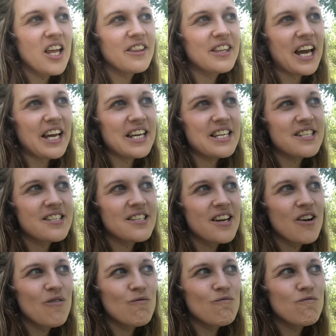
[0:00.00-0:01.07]
That is
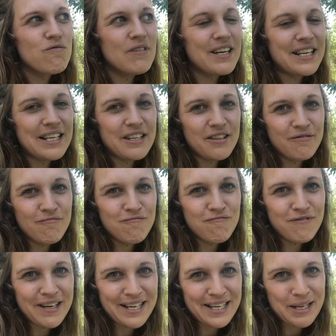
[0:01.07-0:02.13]
really,
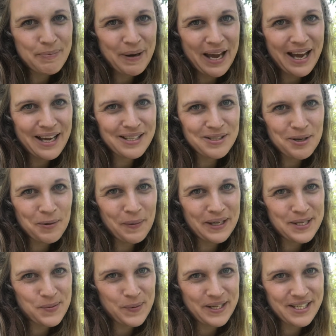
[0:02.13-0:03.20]
really bad when
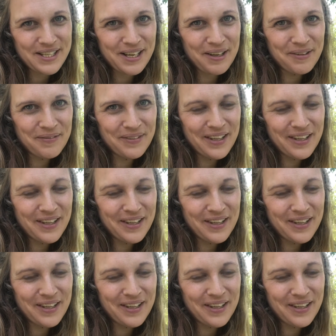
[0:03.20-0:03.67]
it's winter,